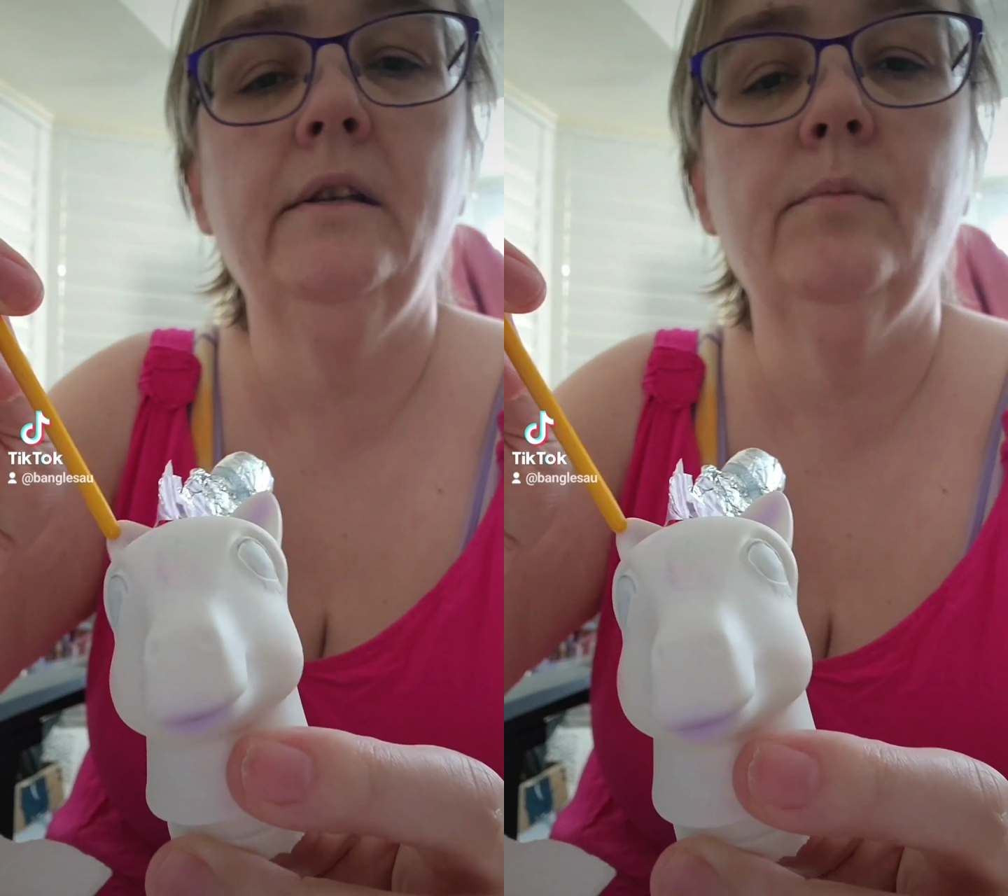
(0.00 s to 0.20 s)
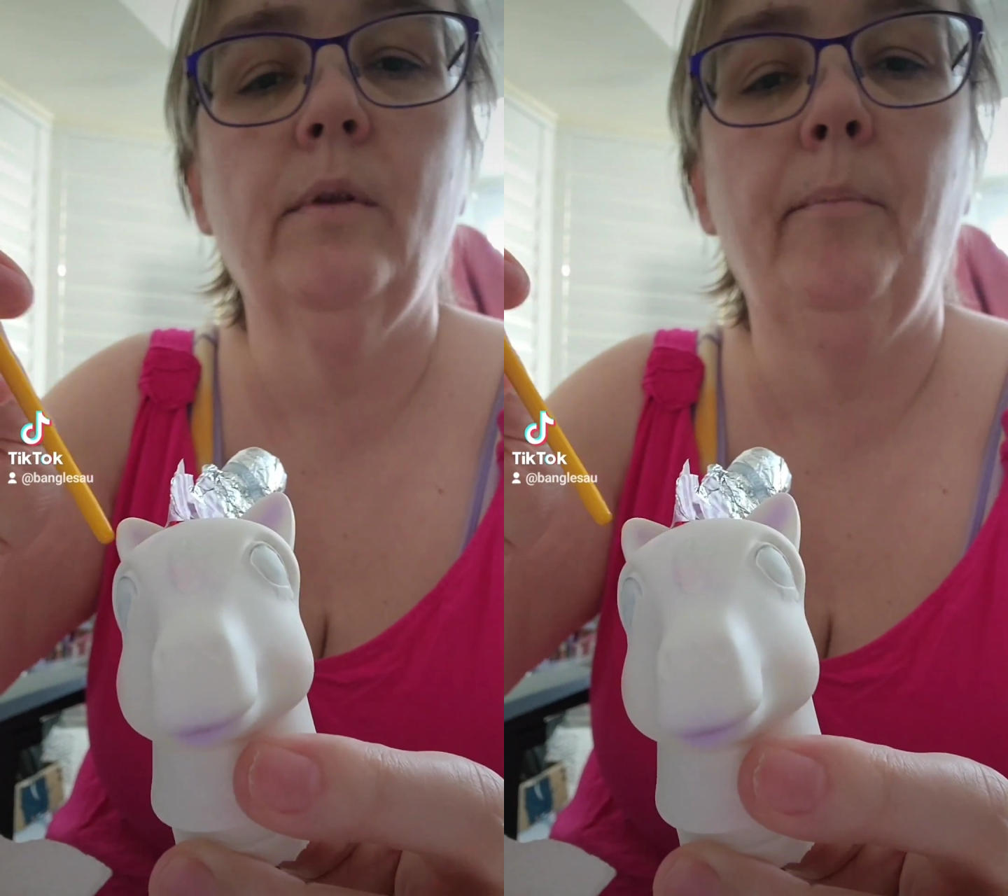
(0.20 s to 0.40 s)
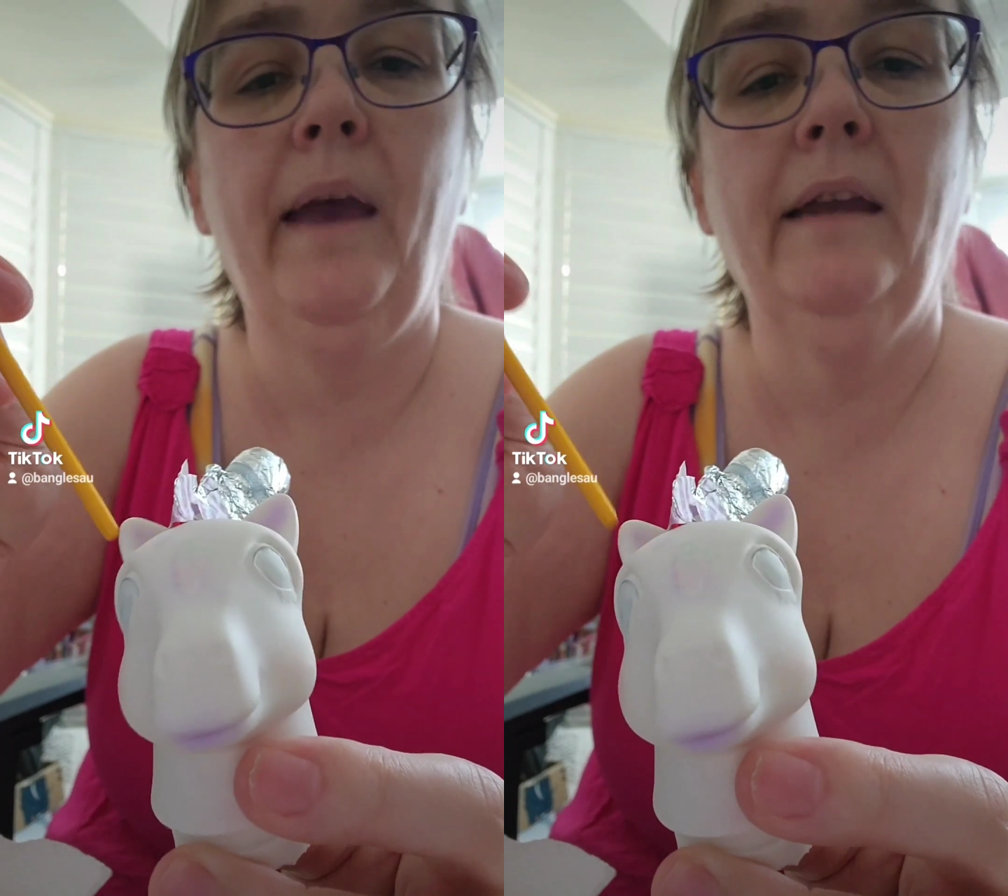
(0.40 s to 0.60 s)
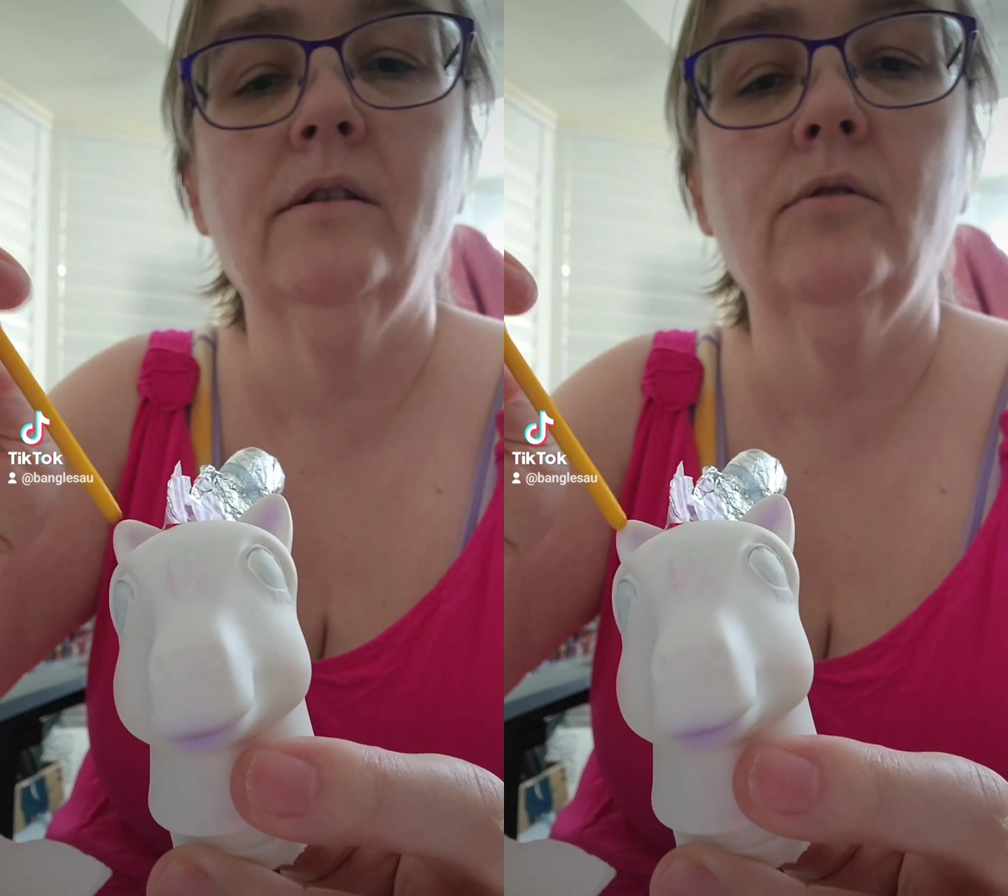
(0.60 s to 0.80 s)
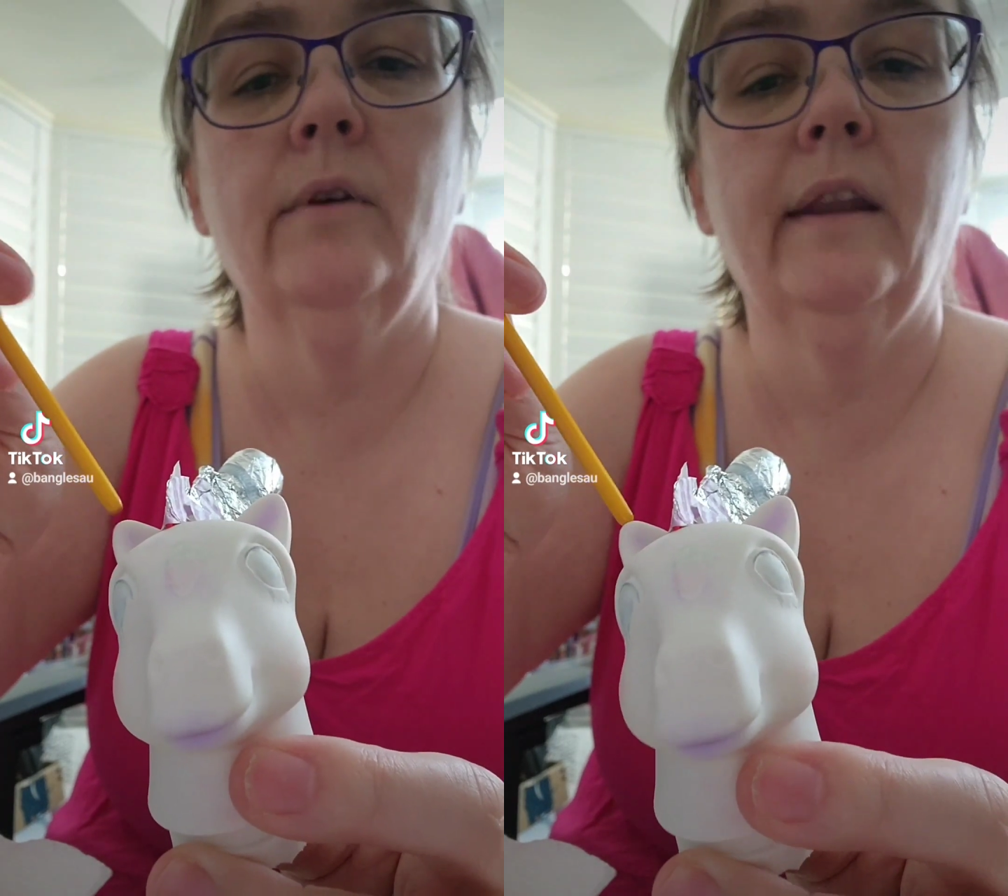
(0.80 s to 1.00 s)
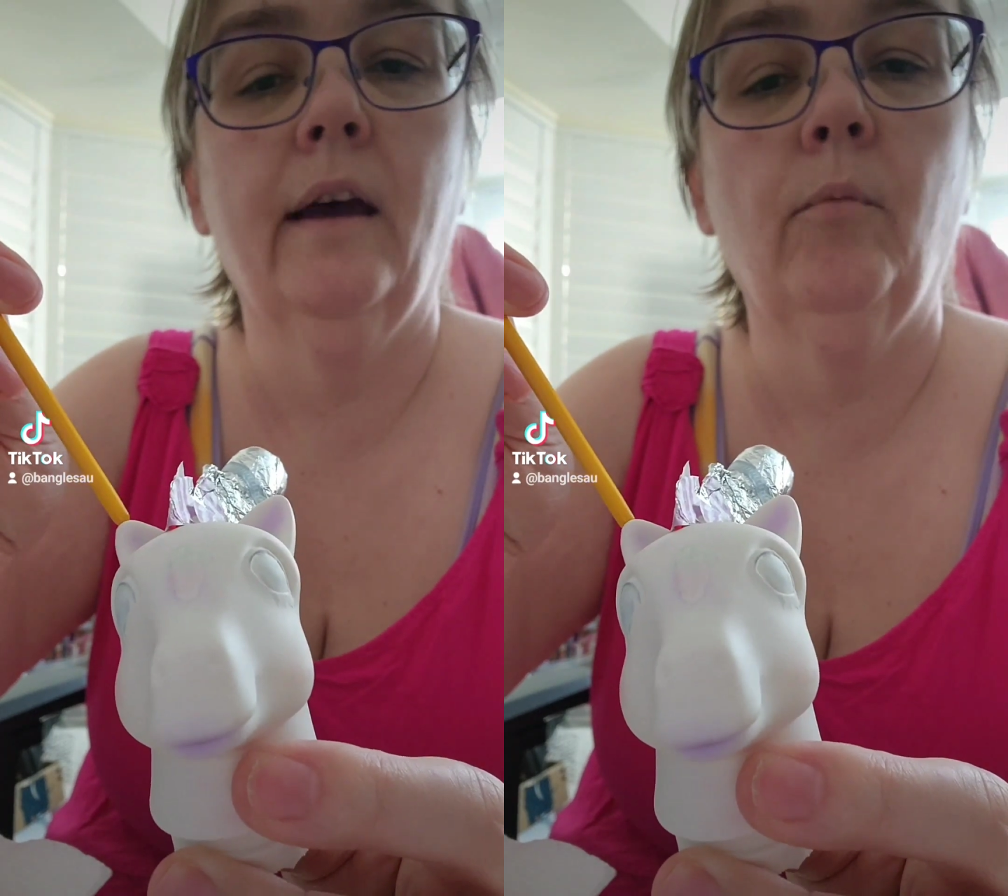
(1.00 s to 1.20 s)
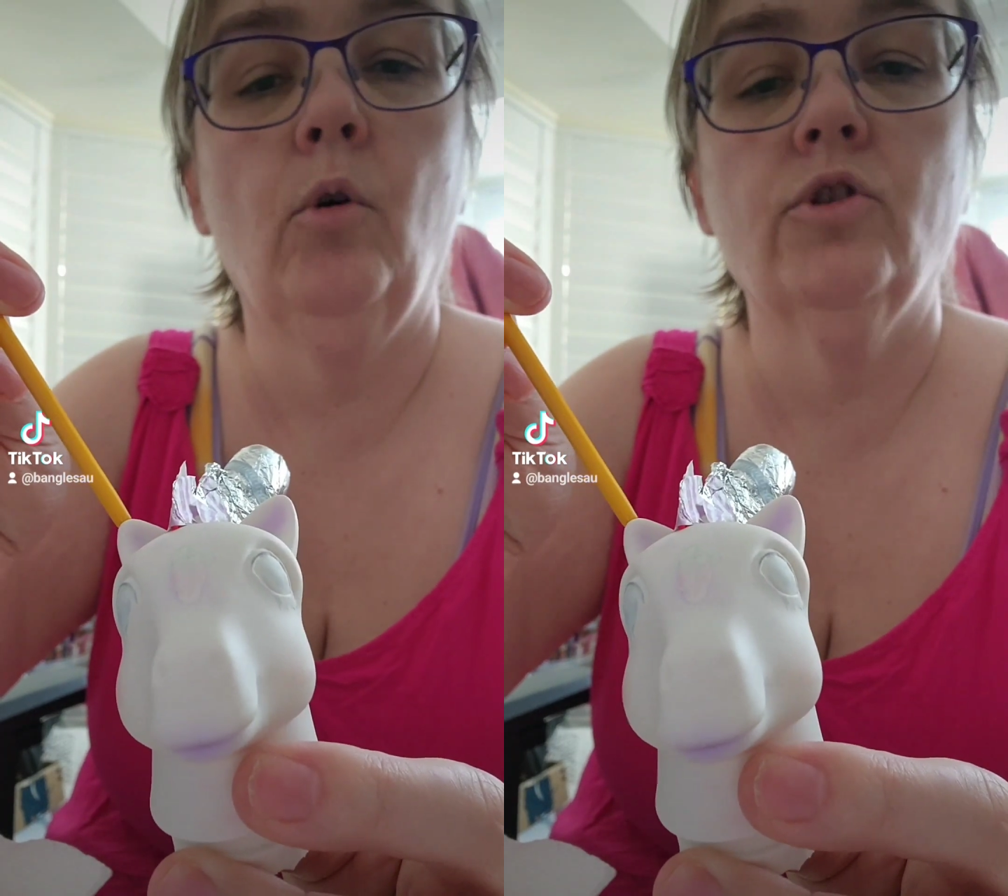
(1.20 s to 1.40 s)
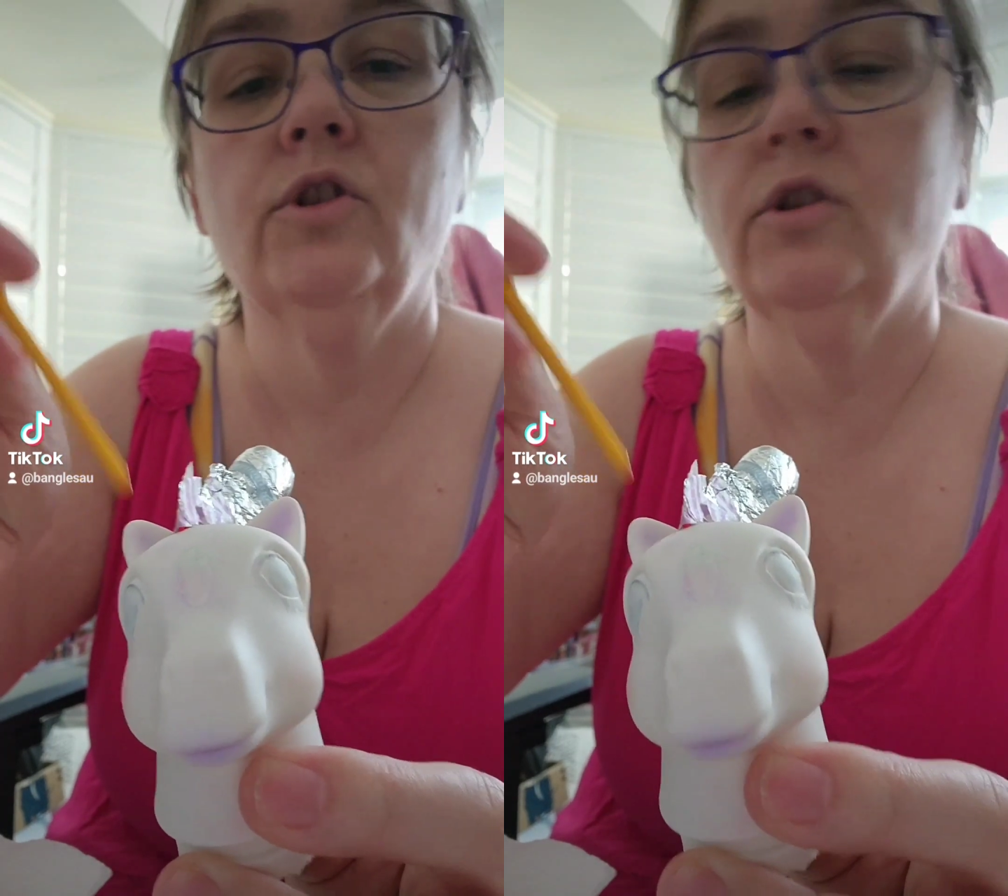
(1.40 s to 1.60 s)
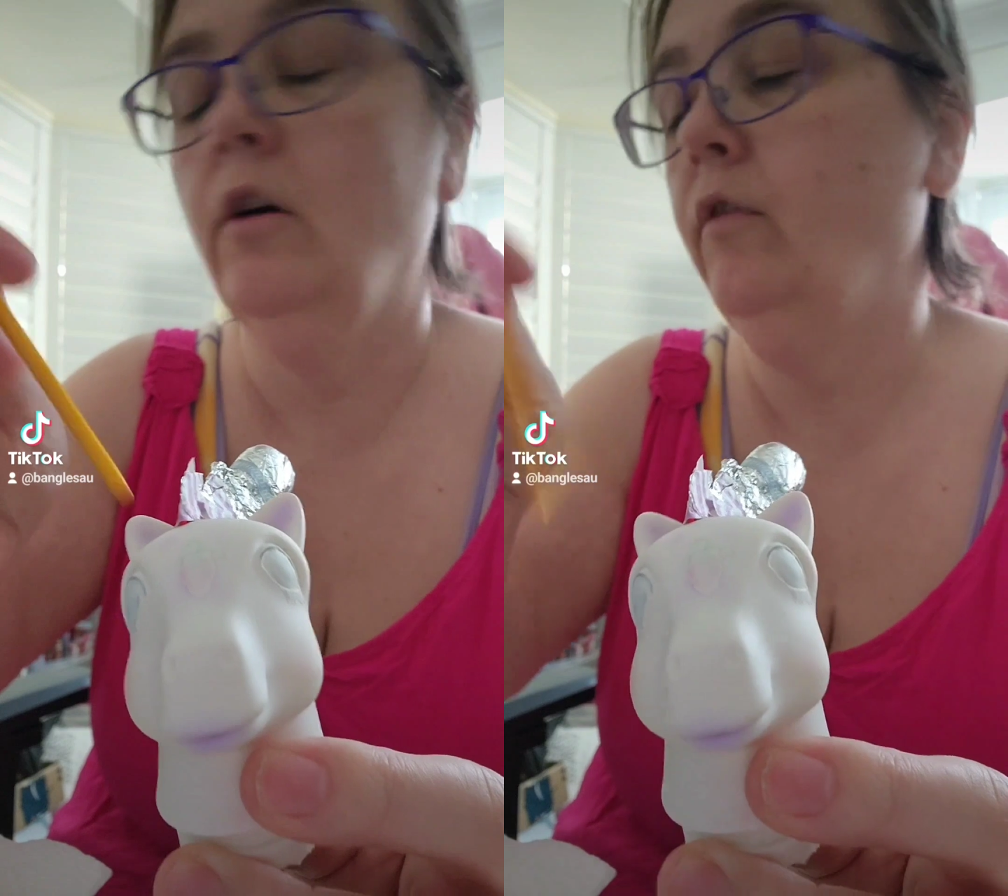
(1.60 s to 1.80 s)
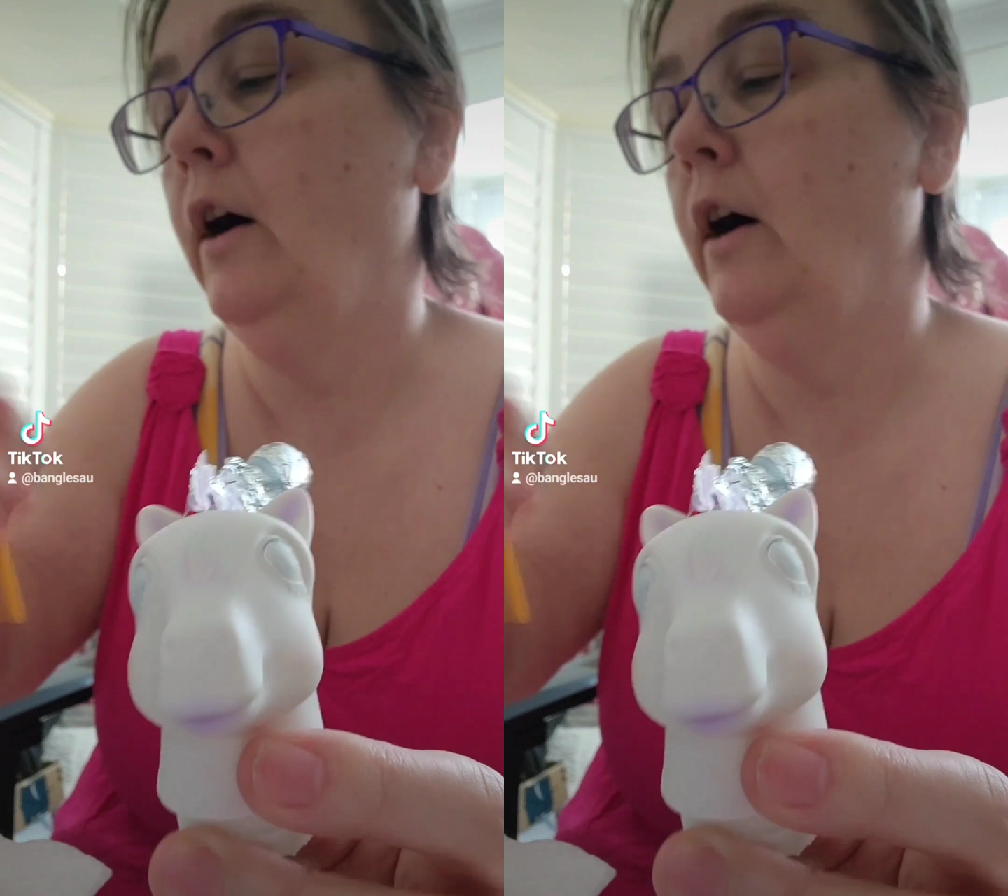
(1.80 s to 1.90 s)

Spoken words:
this with a pencil and that washes off.